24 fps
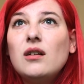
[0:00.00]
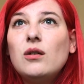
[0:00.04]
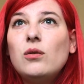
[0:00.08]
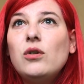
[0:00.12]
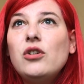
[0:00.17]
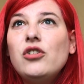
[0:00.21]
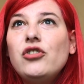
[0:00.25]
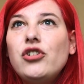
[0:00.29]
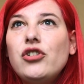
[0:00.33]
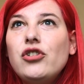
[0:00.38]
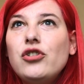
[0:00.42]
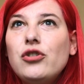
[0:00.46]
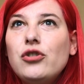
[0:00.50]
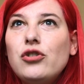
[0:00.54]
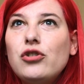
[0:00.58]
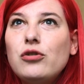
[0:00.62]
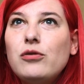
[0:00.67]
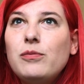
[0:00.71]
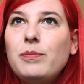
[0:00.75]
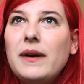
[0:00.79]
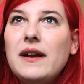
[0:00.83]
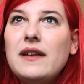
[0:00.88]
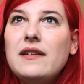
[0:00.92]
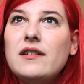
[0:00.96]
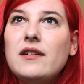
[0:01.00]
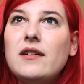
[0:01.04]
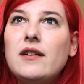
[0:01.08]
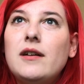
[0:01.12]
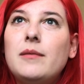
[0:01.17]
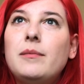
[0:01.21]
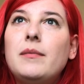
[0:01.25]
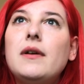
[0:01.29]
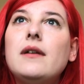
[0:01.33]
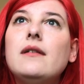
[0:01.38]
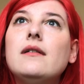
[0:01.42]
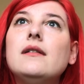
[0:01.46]
What is your usual
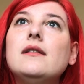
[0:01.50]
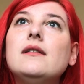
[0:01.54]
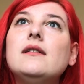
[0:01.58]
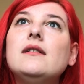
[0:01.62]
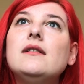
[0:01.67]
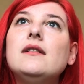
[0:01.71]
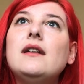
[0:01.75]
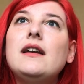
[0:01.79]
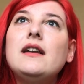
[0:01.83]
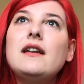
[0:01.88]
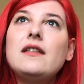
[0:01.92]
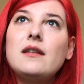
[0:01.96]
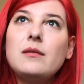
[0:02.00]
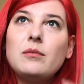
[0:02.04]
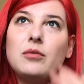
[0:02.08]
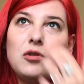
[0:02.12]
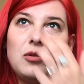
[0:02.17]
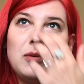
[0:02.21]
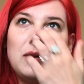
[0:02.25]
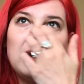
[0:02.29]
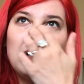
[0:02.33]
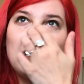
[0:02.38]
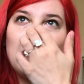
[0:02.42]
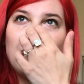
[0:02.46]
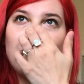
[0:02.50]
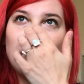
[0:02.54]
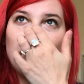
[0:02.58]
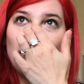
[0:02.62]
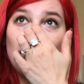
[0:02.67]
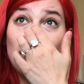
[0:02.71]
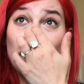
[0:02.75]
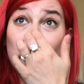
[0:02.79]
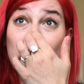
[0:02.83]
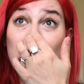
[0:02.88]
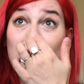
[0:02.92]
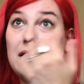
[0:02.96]
bedtime? Anything between 11
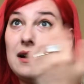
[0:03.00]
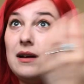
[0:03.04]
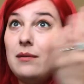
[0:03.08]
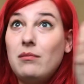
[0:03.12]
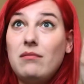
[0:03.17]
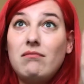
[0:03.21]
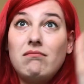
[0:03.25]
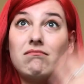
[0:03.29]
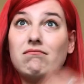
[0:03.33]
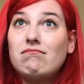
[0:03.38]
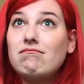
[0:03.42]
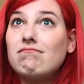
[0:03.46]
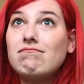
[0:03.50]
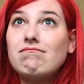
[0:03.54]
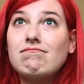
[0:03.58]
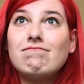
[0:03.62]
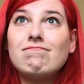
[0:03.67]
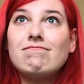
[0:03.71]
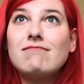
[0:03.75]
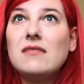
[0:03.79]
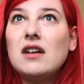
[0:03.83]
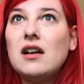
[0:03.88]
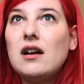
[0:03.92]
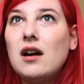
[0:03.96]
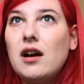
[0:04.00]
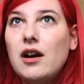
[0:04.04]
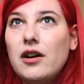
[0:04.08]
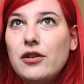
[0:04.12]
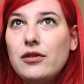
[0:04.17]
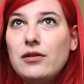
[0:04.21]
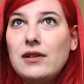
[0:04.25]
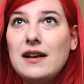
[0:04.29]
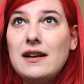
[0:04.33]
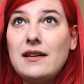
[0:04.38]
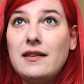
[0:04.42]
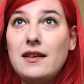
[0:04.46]
and 2 a.m. Are
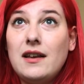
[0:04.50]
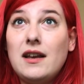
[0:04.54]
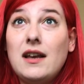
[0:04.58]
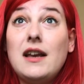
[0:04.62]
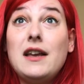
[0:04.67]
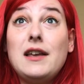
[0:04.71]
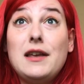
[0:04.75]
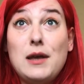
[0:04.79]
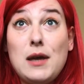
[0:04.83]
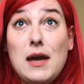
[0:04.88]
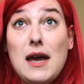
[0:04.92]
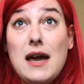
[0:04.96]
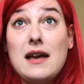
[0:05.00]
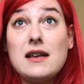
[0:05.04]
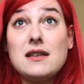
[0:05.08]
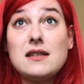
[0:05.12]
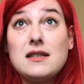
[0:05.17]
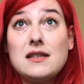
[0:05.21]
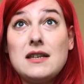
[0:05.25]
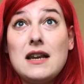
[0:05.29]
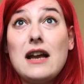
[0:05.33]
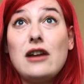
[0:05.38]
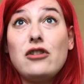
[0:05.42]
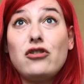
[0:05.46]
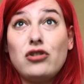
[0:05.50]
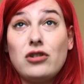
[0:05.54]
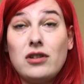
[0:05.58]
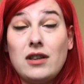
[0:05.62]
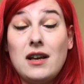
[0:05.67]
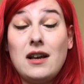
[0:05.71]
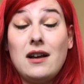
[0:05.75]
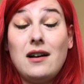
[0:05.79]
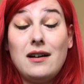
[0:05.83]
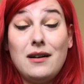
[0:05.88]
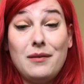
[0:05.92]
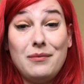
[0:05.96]
you lazy? Yes,
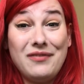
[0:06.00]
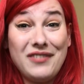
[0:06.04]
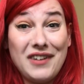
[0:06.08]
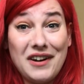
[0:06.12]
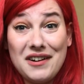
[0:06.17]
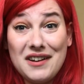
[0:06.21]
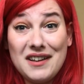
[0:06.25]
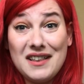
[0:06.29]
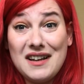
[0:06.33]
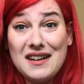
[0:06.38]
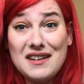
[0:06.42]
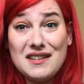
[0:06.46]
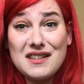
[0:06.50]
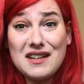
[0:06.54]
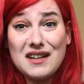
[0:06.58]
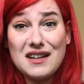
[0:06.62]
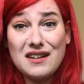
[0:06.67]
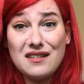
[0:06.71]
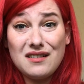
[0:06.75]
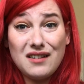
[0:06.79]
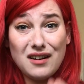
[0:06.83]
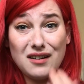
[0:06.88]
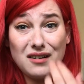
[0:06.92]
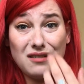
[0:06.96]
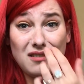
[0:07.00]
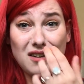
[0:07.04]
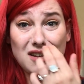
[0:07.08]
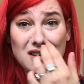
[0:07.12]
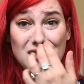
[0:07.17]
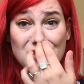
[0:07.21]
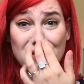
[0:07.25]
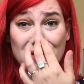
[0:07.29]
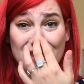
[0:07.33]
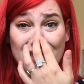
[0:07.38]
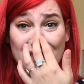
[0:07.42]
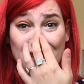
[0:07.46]
naturally I am very lazy. I don't
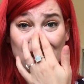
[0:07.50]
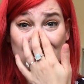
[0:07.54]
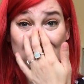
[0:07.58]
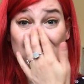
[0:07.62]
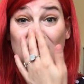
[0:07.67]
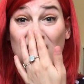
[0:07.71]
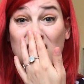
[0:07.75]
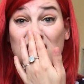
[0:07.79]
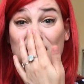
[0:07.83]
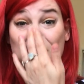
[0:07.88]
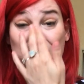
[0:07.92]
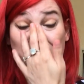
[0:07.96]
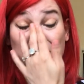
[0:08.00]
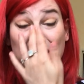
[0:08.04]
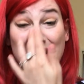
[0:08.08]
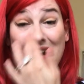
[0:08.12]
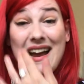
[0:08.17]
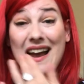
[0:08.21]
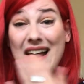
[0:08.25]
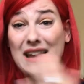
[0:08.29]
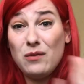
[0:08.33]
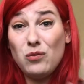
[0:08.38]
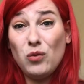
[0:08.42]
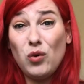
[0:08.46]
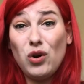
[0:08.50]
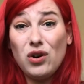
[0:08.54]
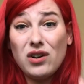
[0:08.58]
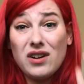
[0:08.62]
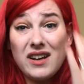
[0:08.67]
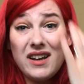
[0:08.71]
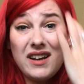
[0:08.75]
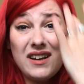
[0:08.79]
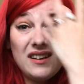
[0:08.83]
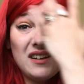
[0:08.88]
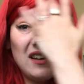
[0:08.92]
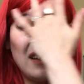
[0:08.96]
like doing things. I hate
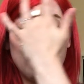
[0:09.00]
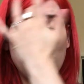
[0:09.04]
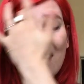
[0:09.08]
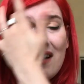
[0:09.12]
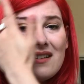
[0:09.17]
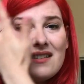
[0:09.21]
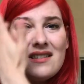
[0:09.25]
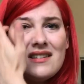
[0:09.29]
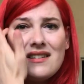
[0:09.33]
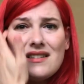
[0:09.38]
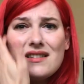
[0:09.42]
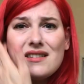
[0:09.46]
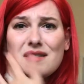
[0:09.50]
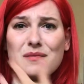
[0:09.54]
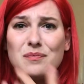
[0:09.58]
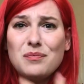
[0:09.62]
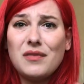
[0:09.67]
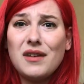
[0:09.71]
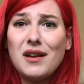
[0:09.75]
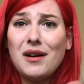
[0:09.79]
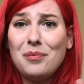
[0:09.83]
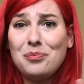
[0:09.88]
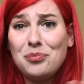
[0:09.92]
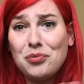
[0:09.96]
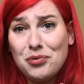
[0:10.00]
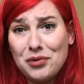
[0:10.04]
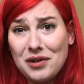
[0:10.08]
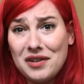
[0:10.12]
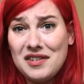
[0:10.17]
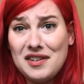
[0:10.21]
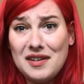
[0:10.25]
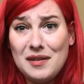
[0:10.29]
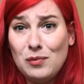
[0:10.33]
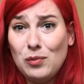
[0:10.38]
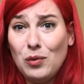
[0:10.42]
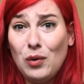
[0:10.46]
walking unless it's a
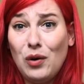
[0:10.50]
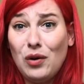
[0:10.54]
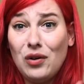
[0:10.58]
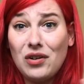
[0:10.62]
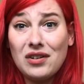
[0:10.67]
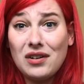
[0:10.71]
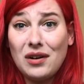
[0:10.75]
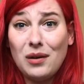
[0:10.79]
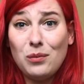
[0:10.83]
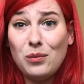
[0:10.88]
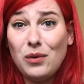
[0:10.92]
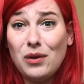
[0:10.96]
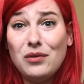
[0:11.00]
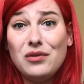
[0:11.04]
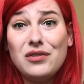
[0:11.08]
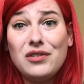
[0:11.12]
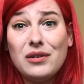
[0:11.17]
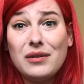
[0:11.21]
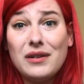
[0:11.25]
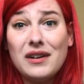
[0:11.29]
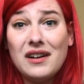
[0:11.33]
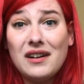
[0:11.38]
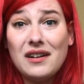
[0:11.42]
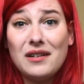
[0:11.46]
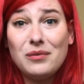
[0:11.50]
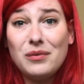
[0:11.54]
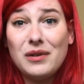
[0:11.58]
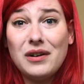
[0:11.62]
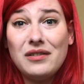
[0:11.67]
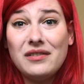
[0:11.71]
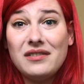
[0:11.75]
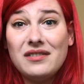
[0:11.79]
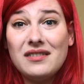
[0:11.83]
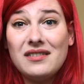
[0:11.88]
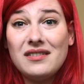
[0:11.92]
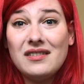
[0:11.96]
pretty walk. I won't do it. I
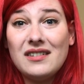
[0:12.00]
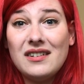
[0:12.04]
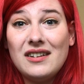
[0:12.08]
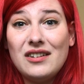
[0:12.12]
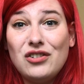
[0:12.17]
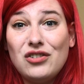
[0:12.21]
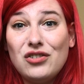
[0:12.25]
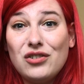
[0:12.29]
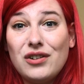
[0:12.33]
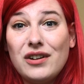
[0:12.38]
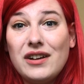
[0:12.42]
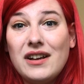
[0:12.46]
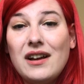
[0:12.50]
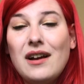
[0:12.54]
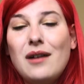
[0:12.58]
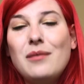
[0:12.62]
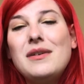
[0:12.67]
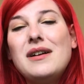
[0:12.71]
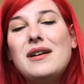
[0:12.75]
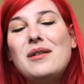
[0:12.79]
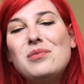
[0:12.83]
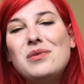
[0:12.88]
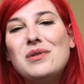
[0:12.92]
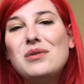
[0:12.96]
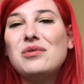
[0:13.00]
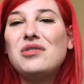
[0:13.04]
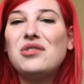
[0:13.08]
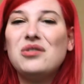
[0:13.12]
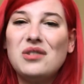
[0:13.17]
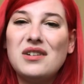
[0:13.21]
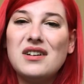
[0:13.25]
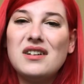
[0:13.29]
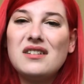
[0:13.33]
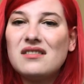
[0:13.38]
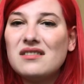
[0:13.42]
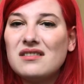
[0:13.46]
won't enjoy it. I mean, I will do
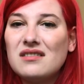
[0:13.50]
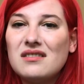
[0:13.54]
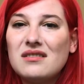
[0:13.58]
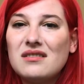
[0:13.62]
it.